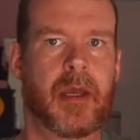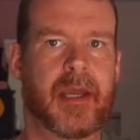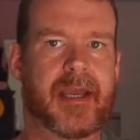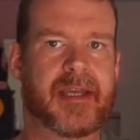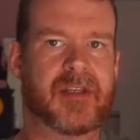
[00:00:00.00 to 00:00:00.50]

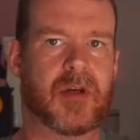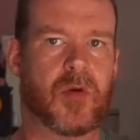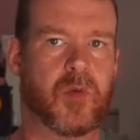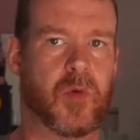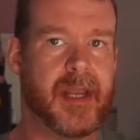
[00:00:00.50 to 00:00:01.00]
It's a
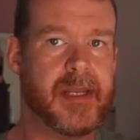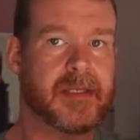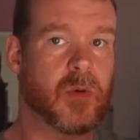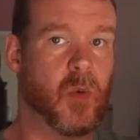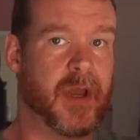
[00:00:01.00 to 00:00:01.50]

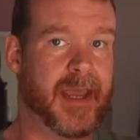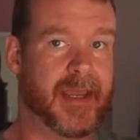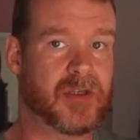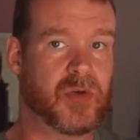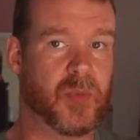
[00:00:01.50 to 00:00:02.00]
great way to